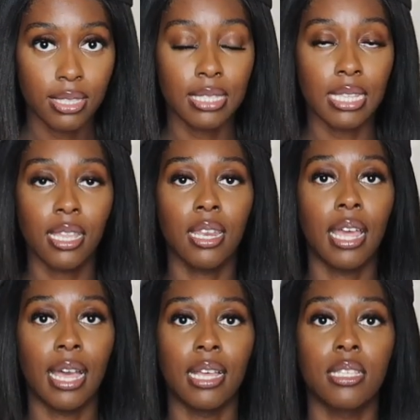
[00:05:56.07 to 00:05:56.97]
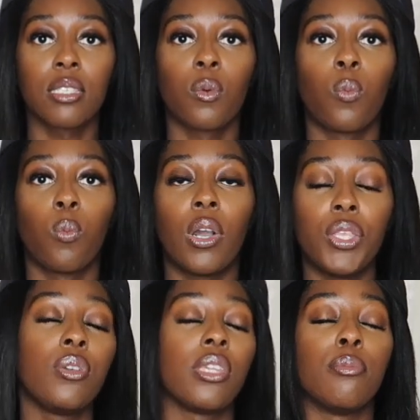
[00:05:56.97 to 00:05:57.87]
See it as
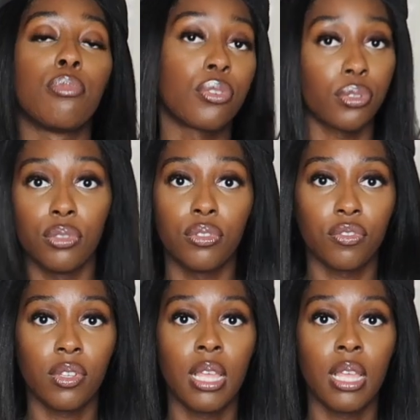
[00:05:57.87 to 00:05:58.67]
what you can improve.